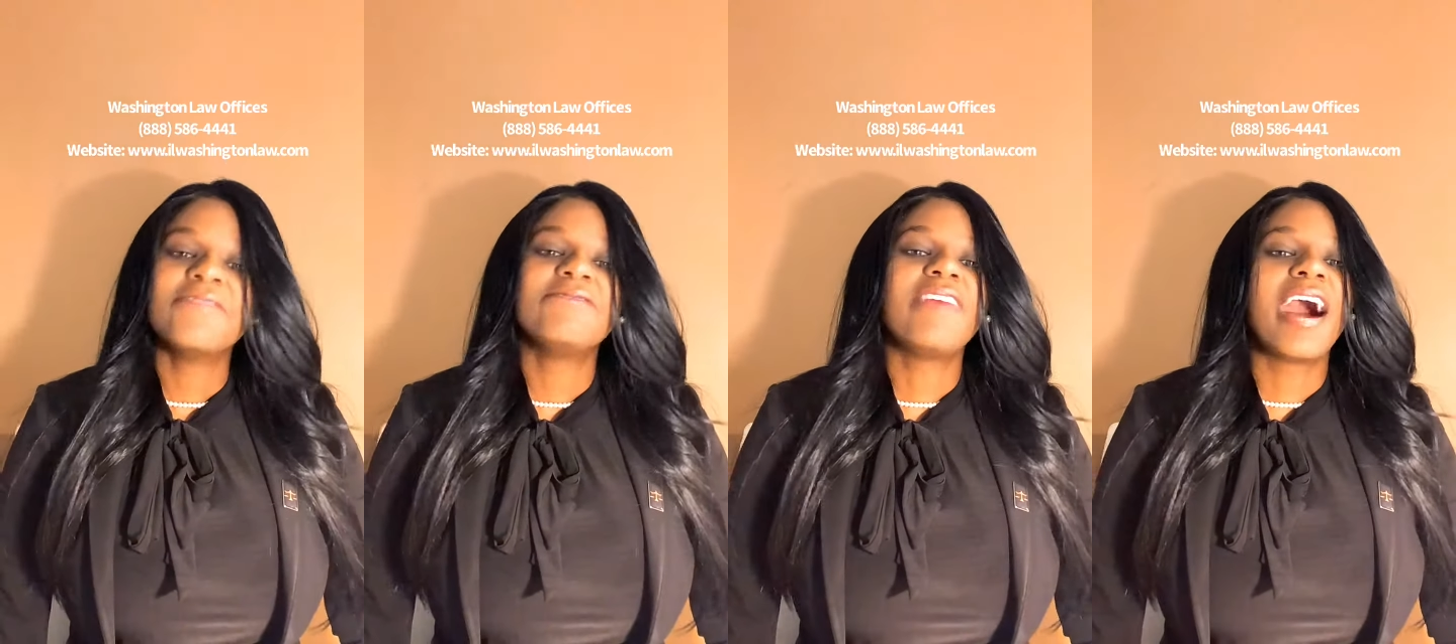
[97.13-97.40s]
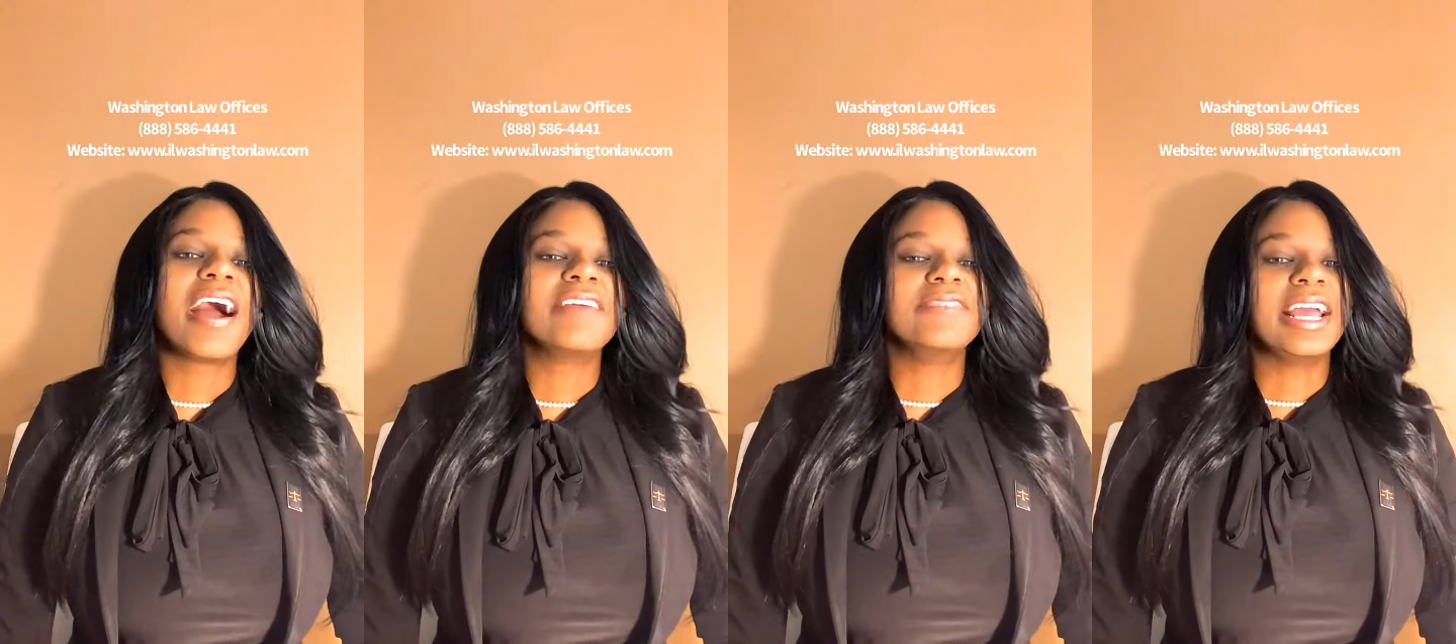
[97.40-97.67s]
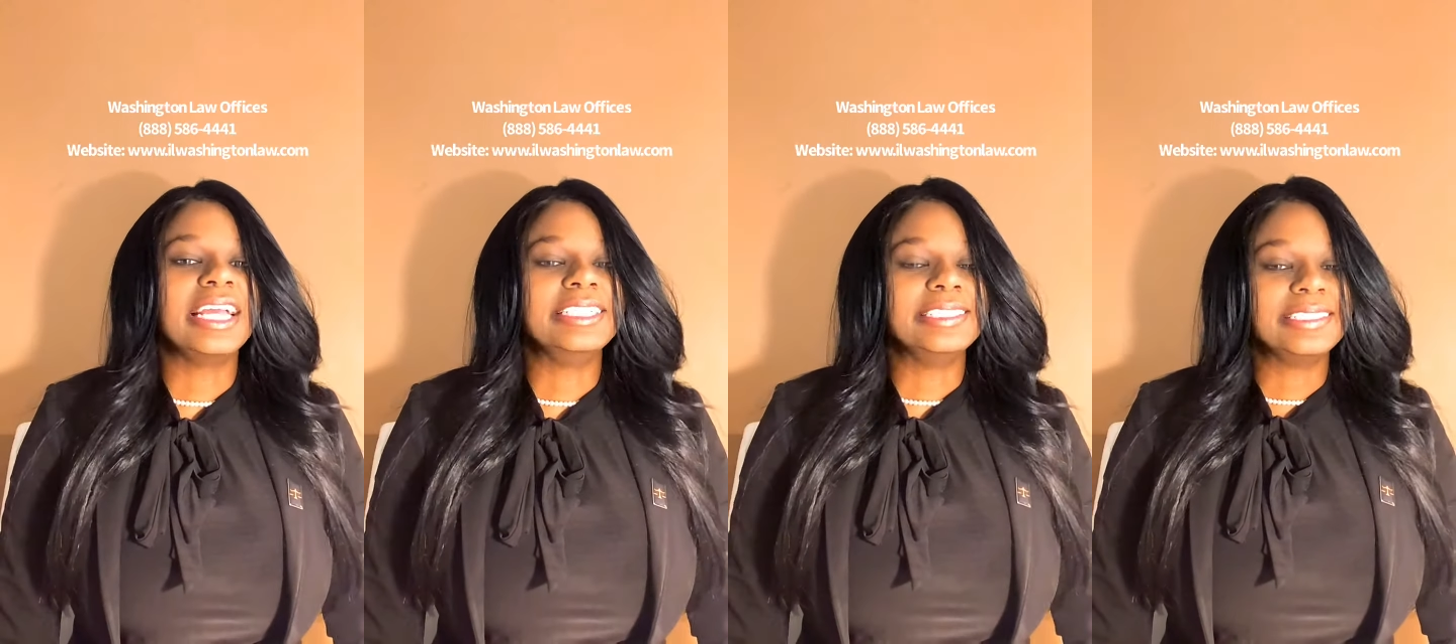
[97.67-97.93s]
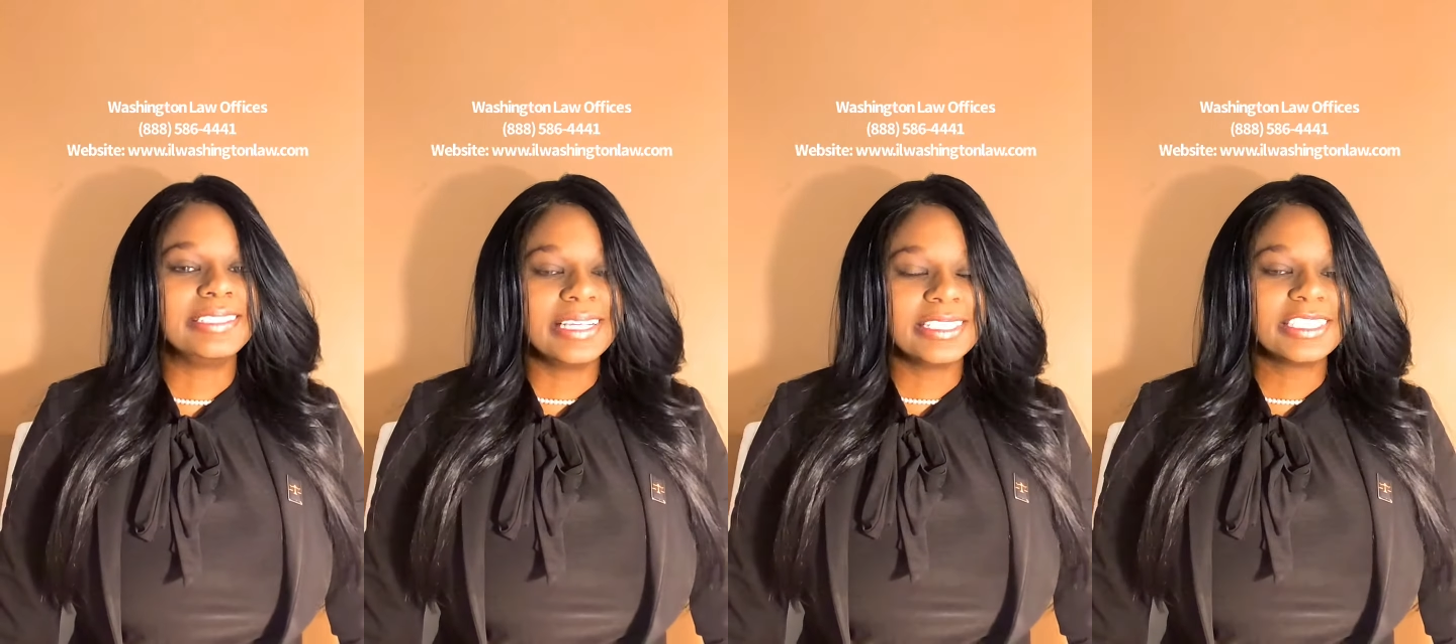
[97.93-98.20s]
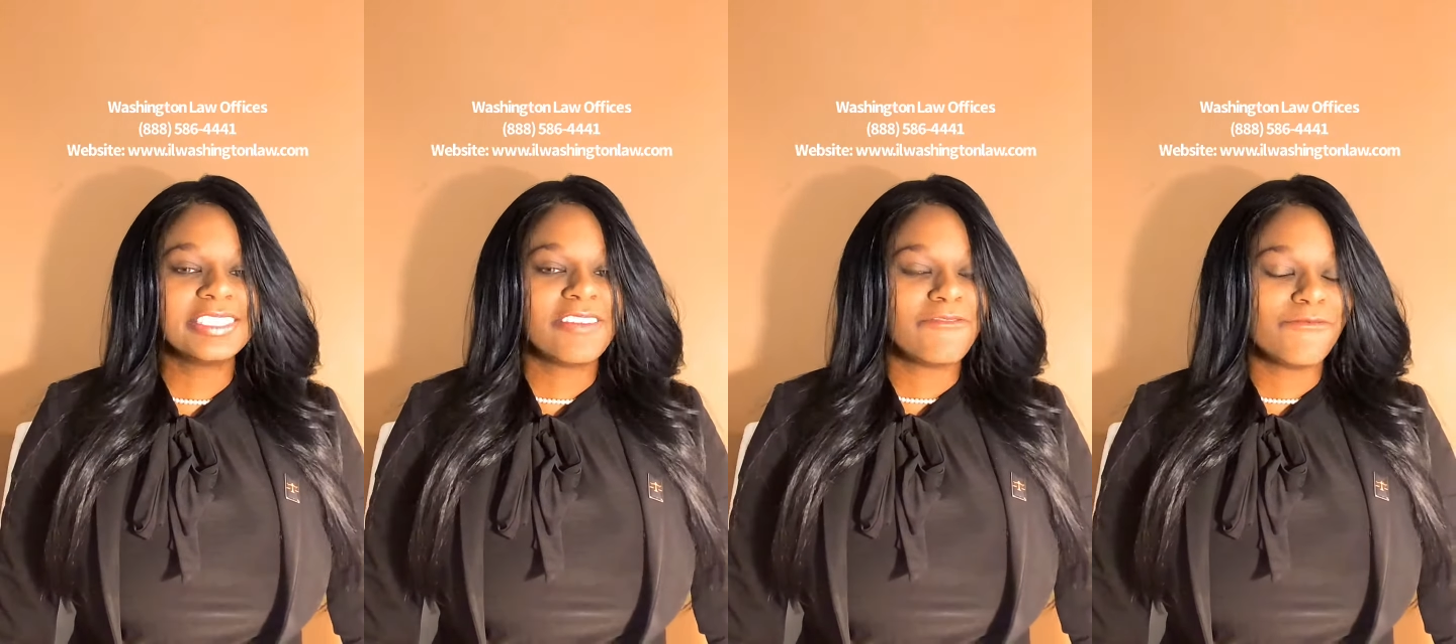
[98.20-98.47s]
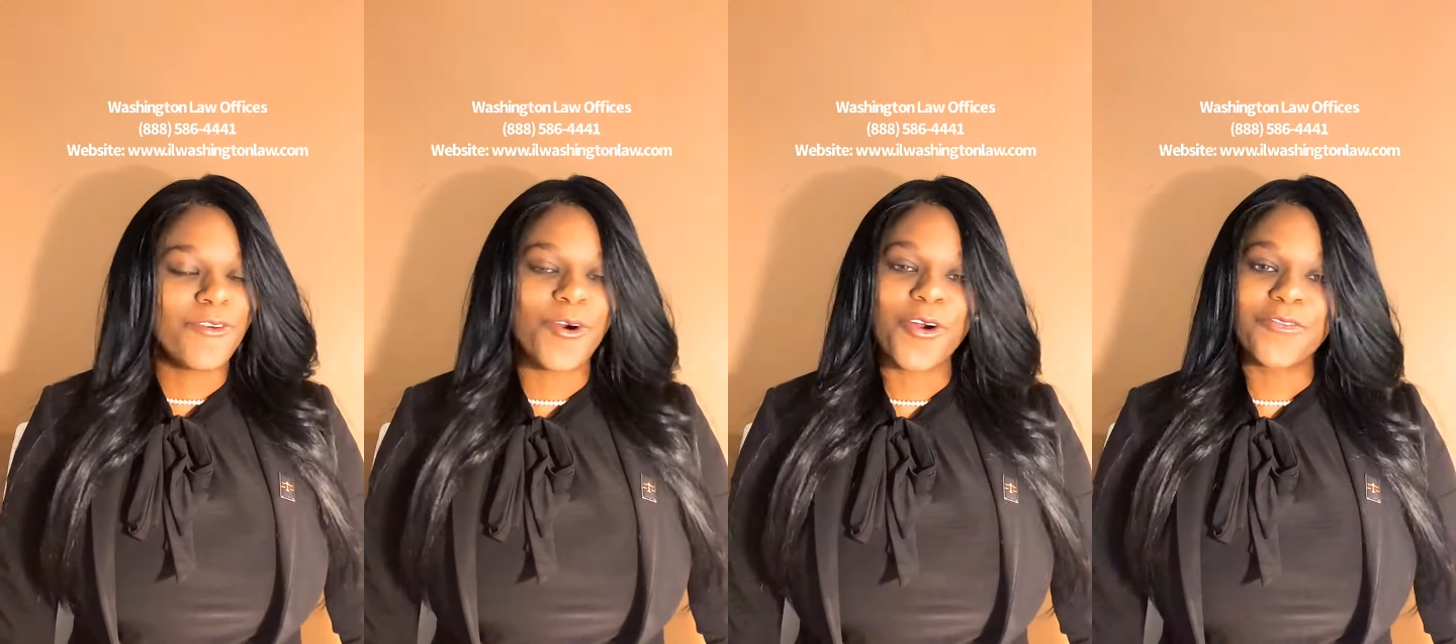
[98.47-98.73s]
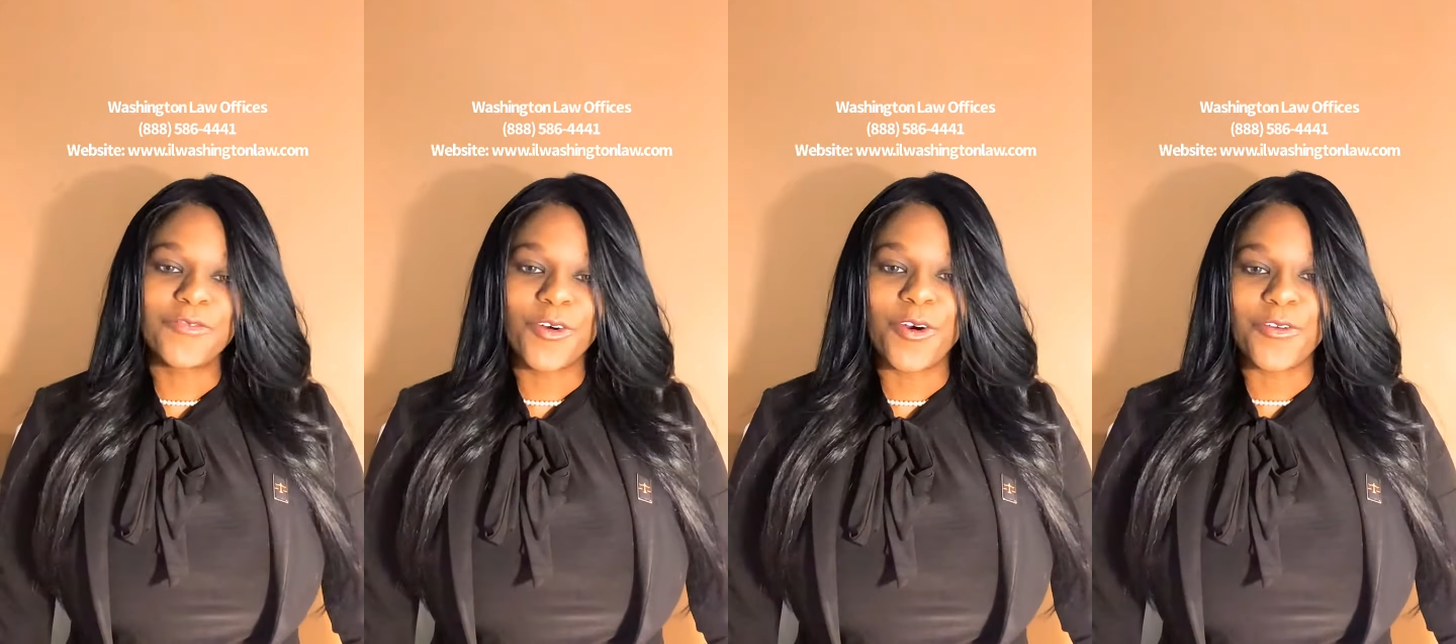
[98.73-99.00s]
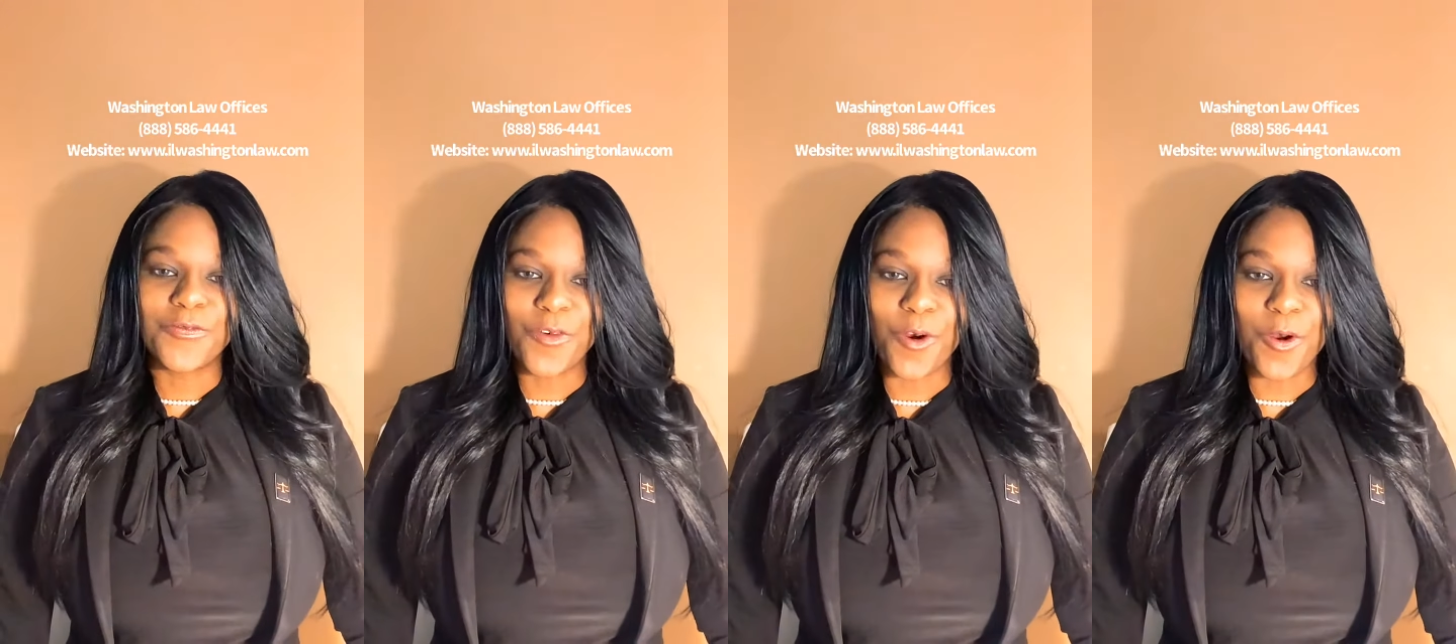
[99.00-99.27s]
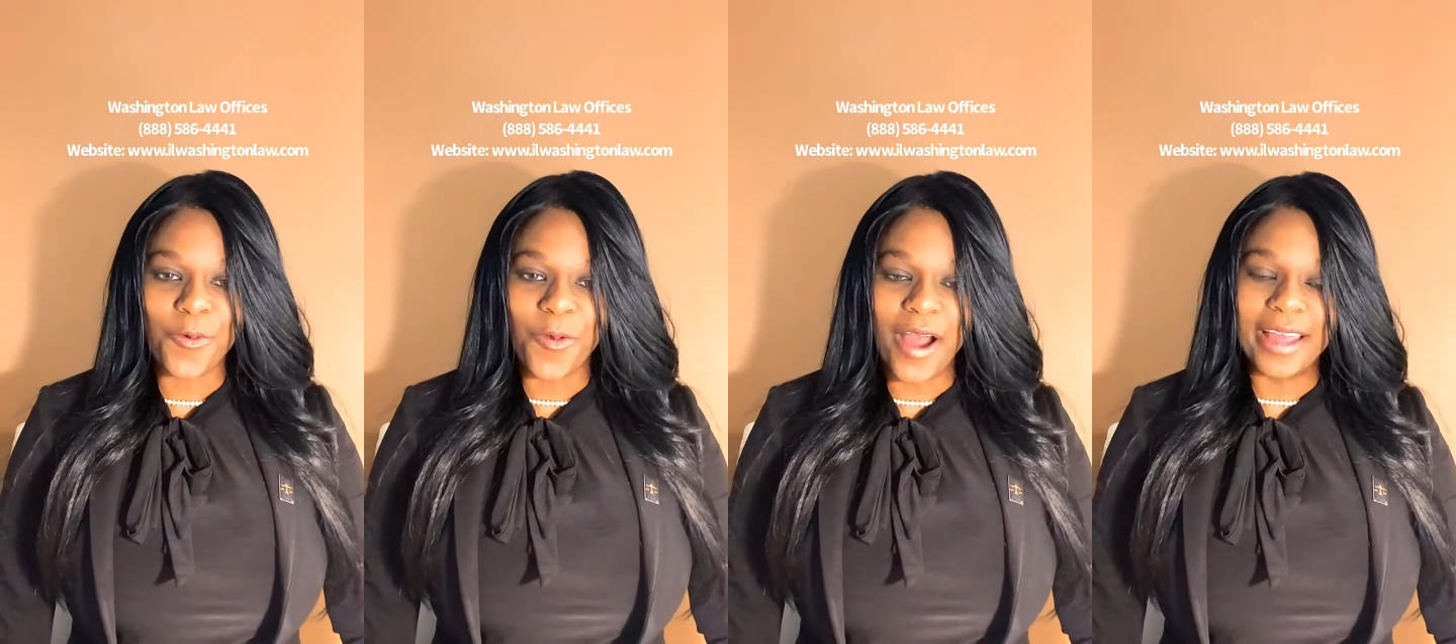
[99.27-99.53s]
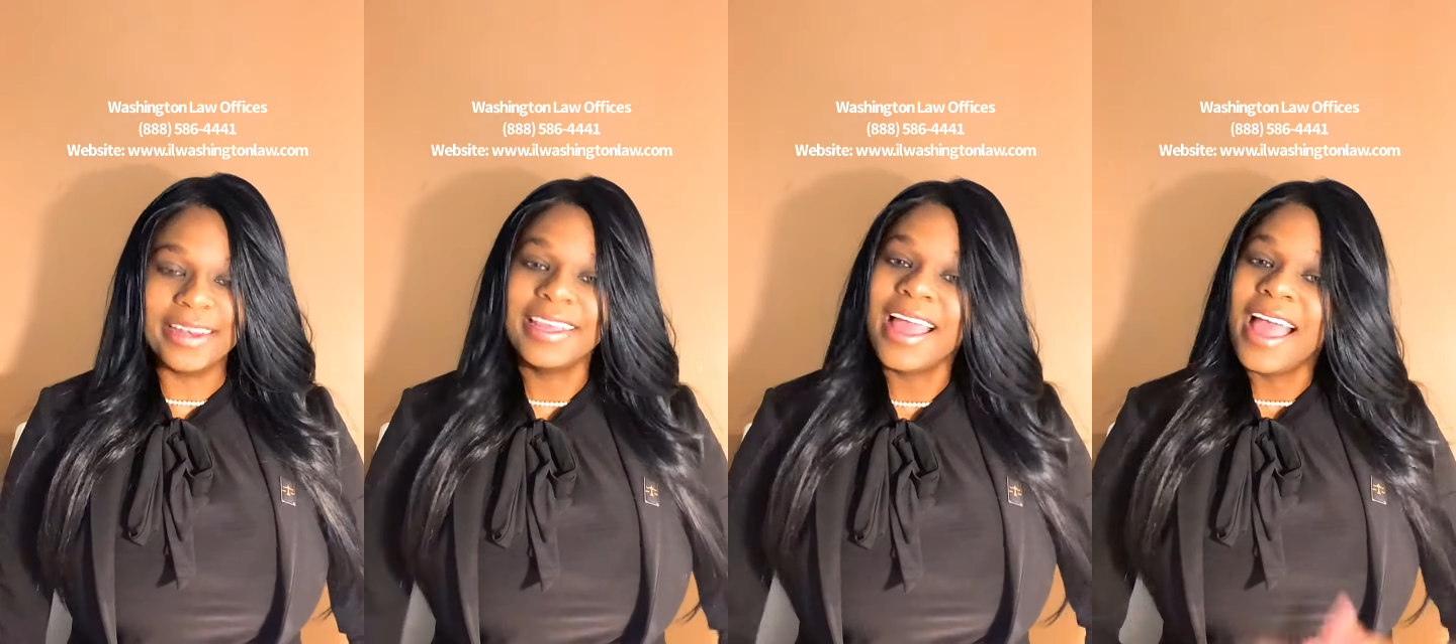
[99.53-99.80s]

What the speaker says: 888-586-4441.